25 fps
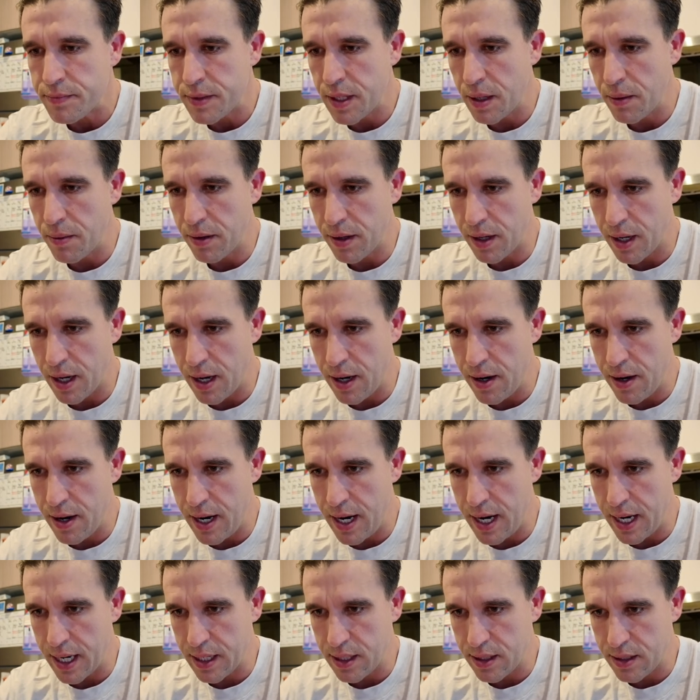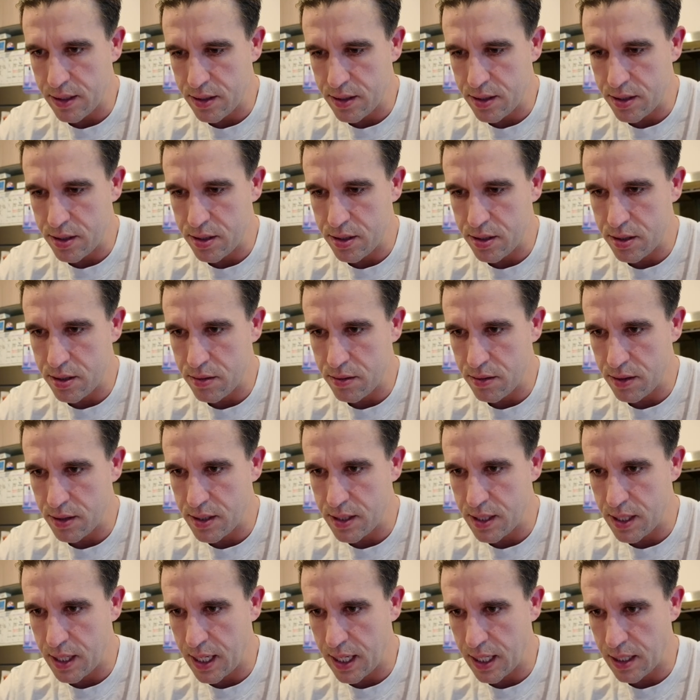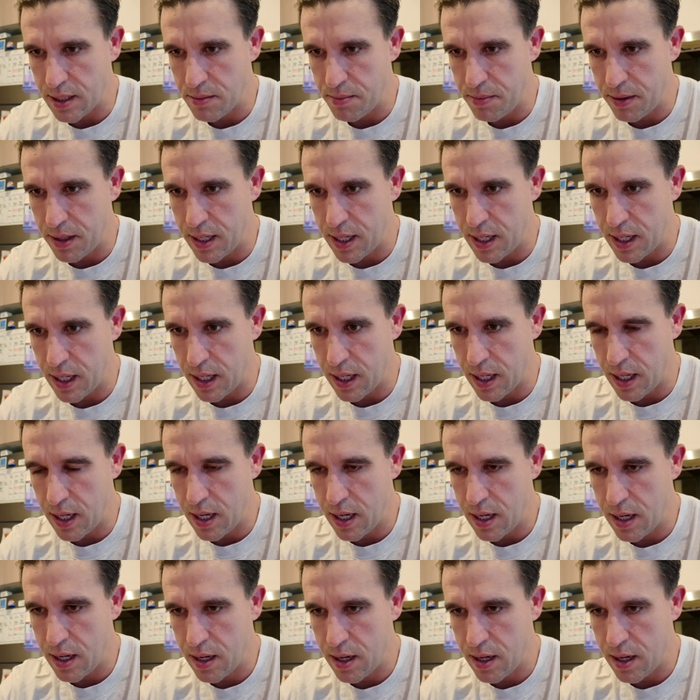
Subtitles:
Then we go next. What's the next bit here?